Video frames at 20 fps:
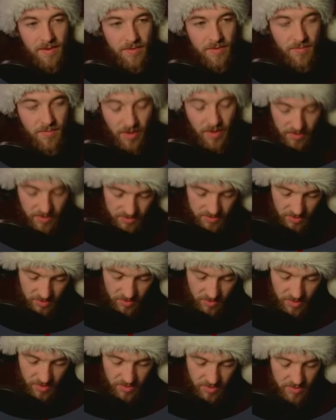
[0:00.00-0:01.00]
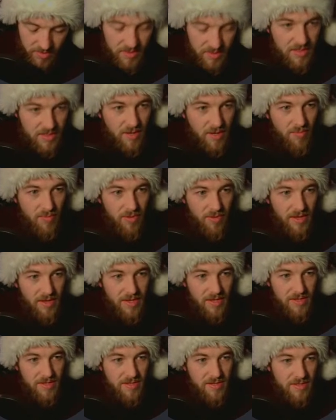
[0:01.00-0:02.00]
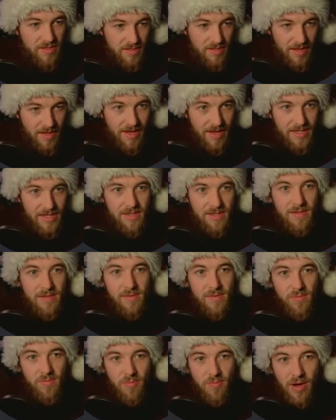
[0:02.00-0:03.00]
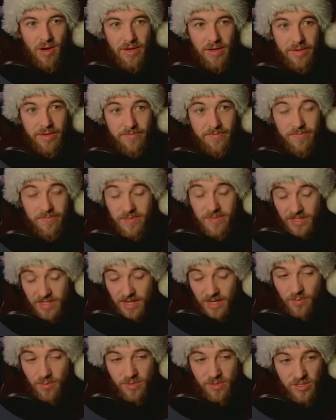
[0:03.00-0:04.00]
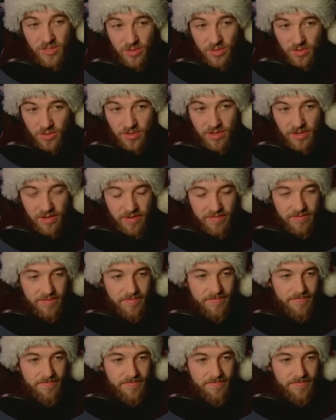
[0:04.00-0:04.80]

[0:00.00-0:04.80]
Right, so it complained that my set wasn't good enough.